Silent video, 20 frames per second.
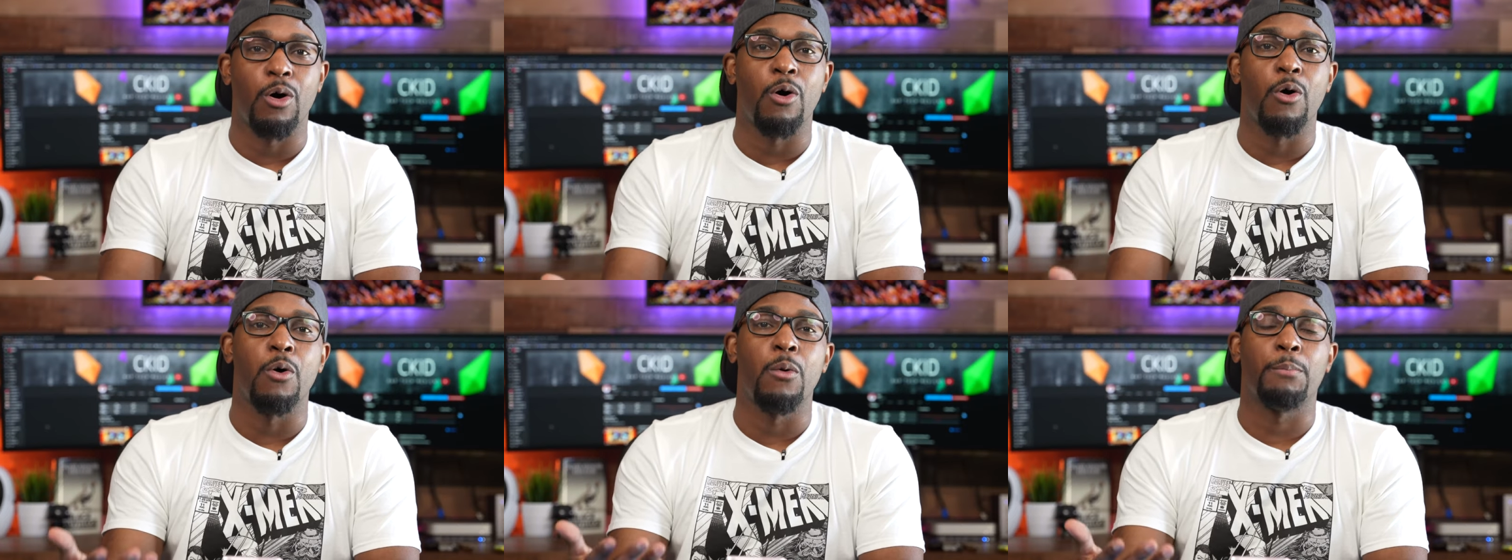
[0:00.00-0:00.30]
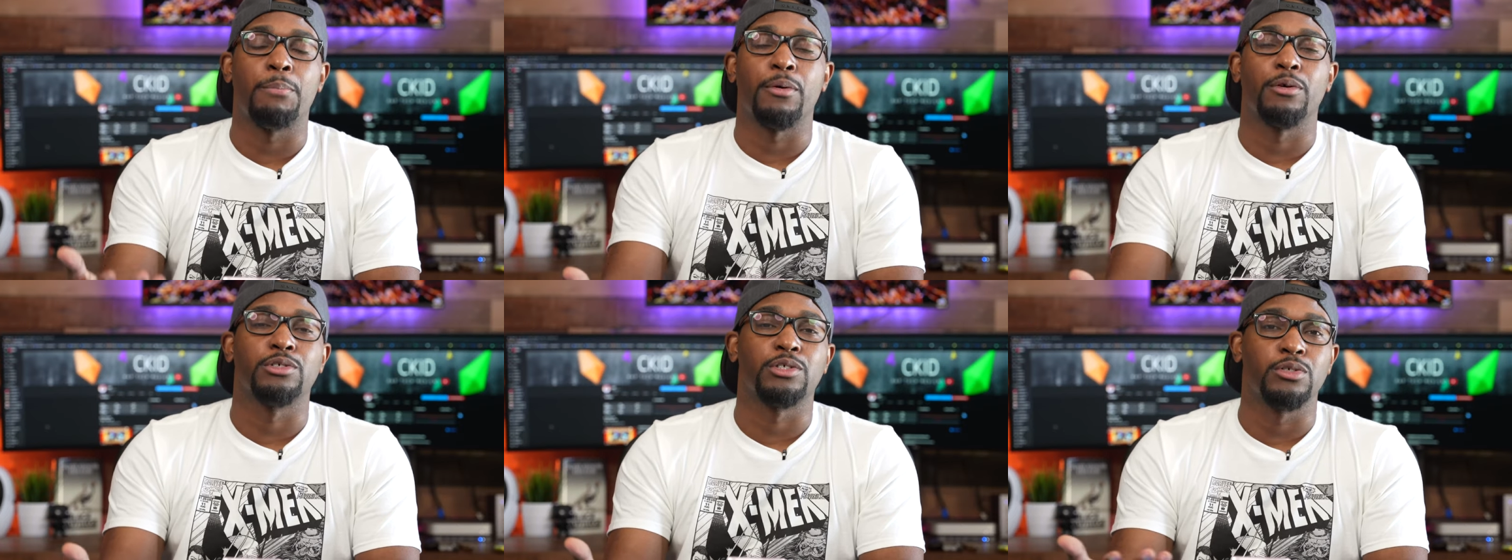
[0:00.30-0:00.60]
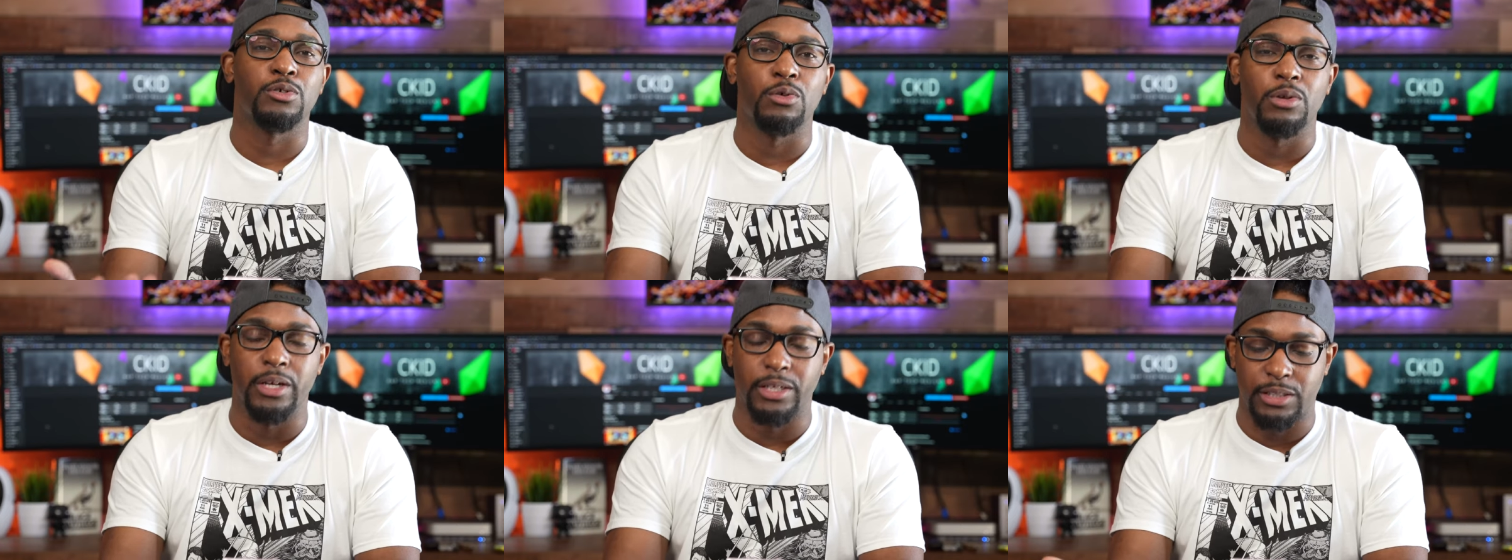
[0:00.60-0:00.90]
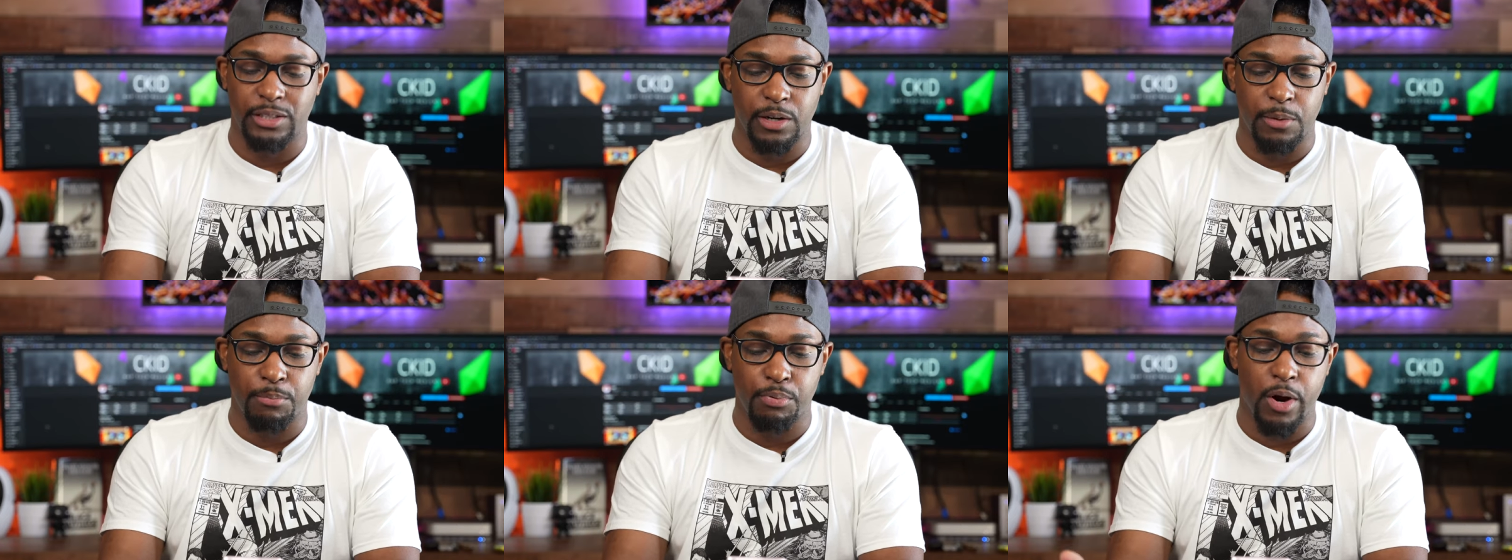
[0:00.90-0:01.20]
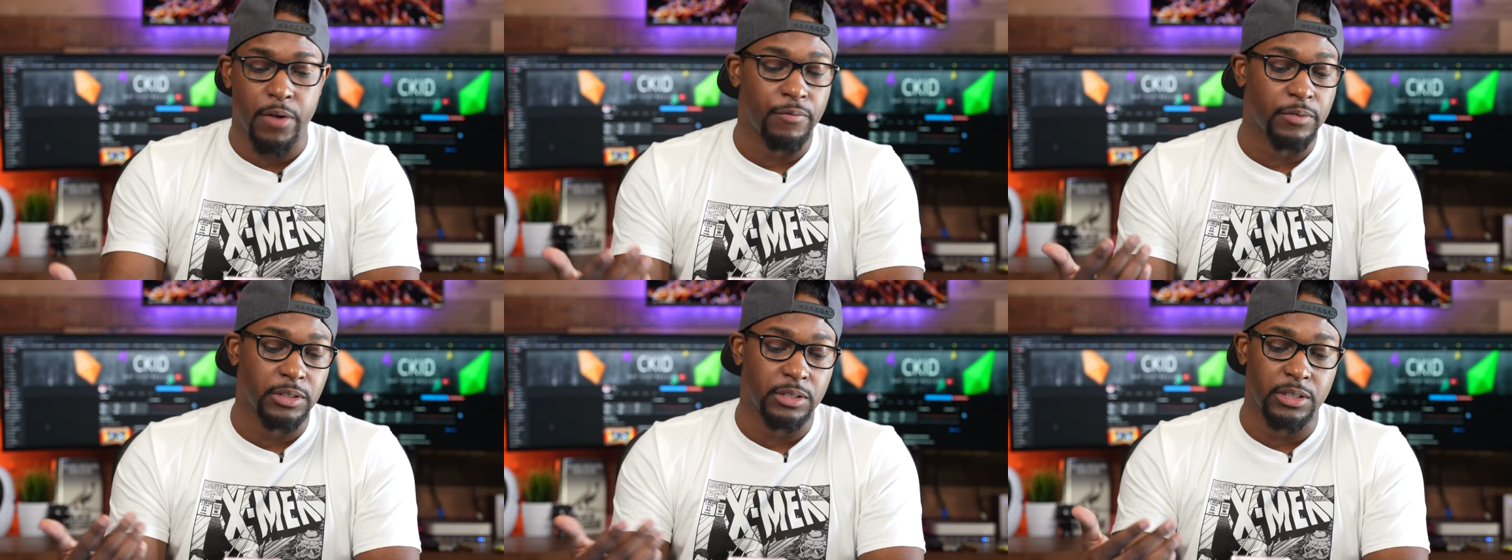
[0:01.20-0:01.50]
own personal listening
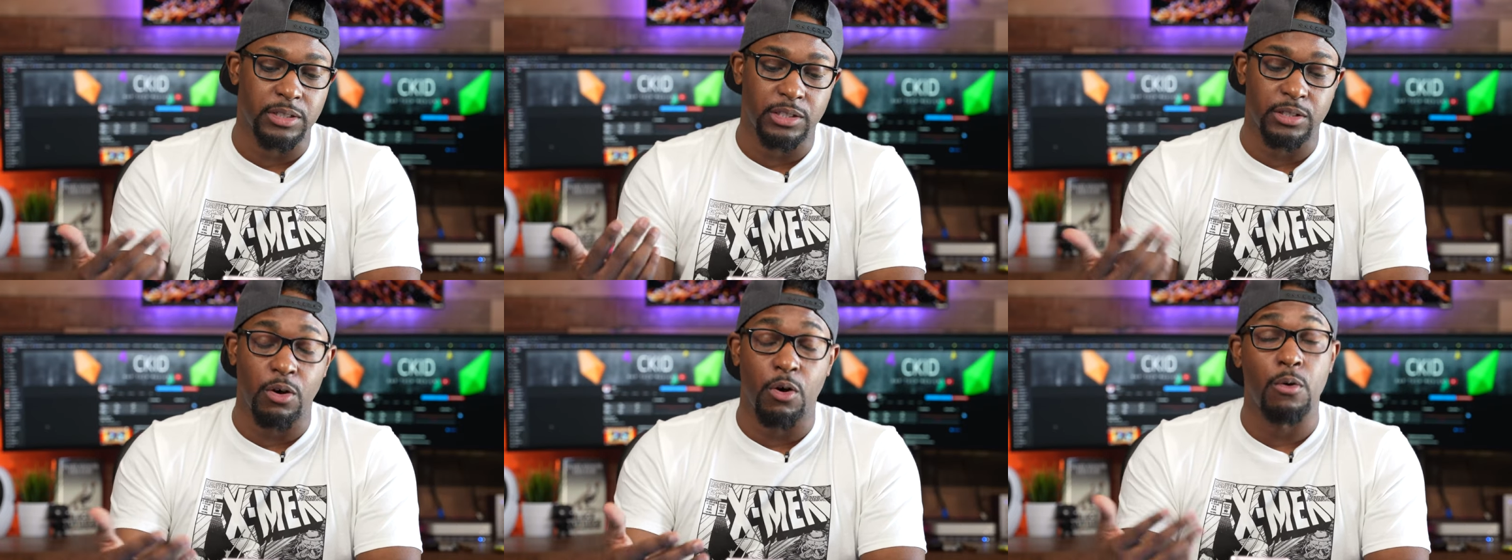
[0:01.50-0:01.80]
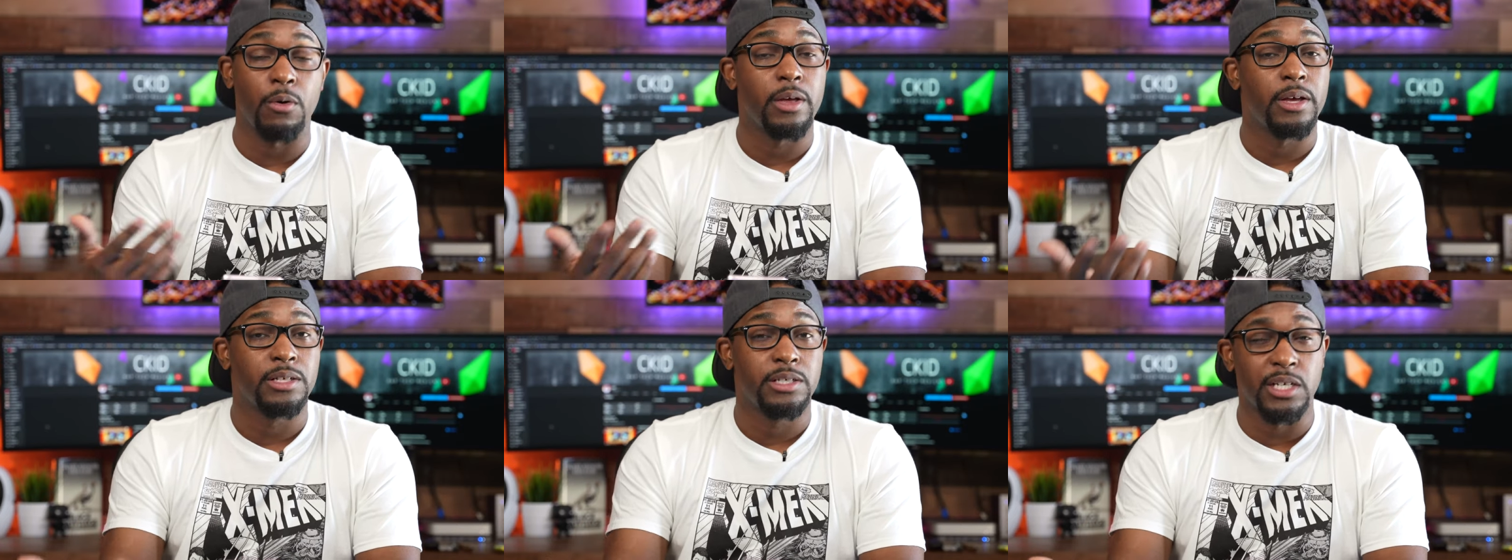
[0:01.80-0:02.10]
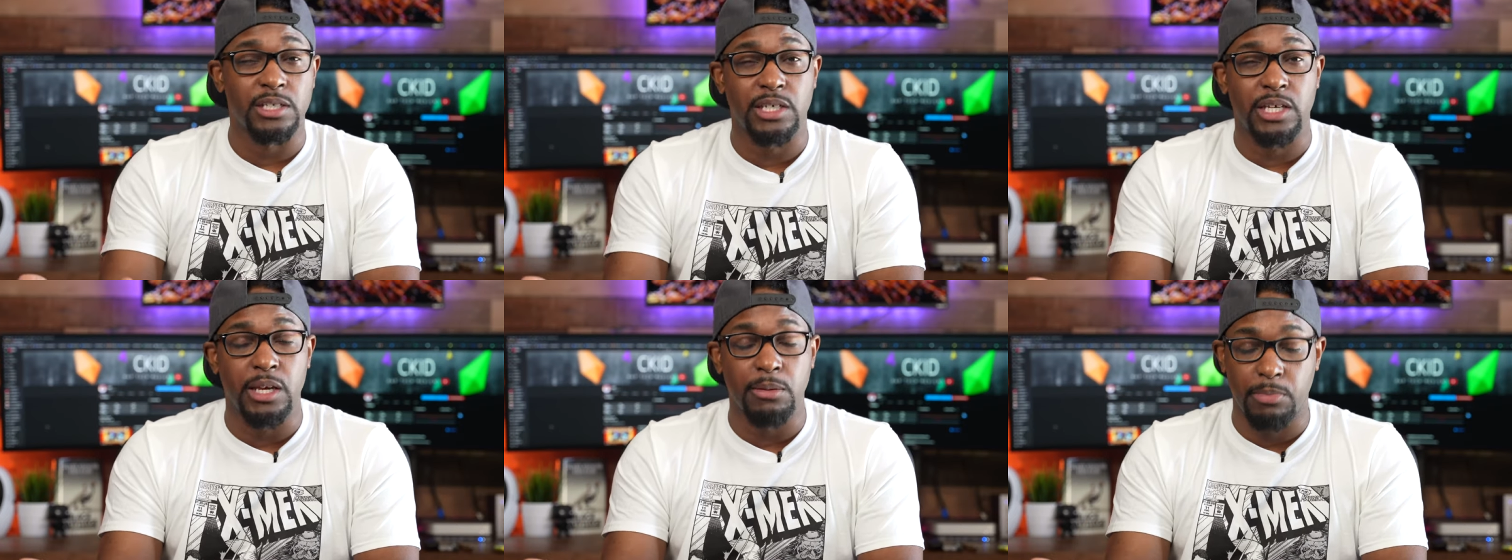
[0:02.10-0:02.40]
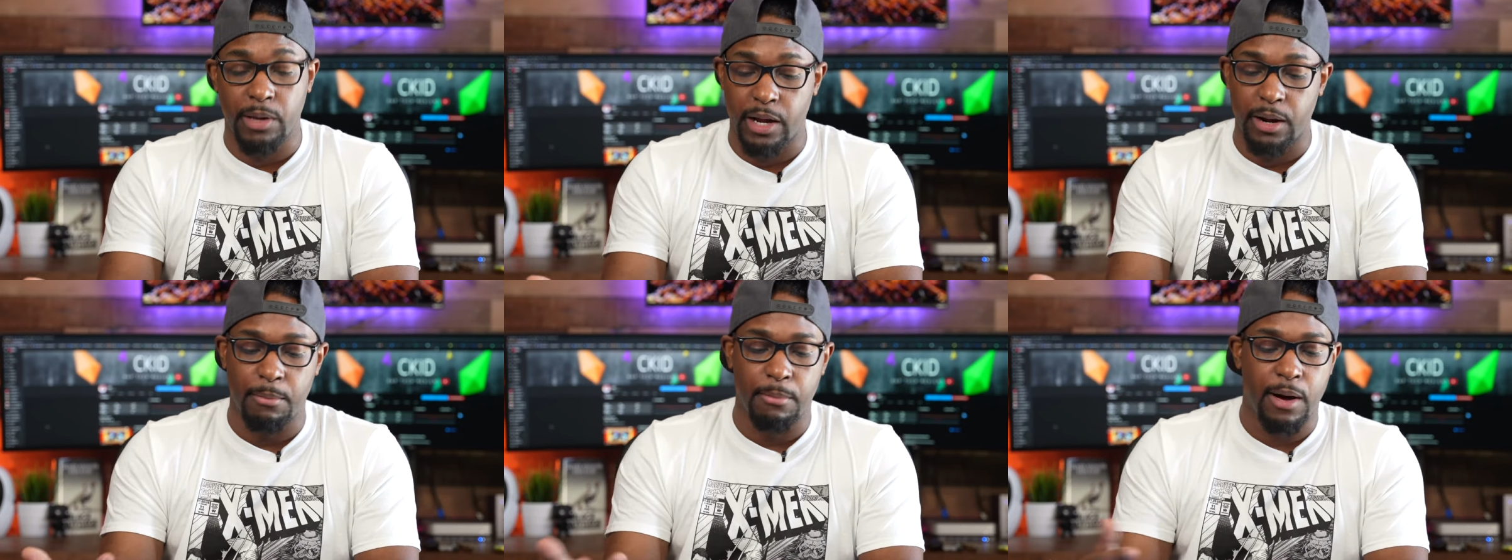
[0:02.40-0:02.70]
preferences, so just keep that in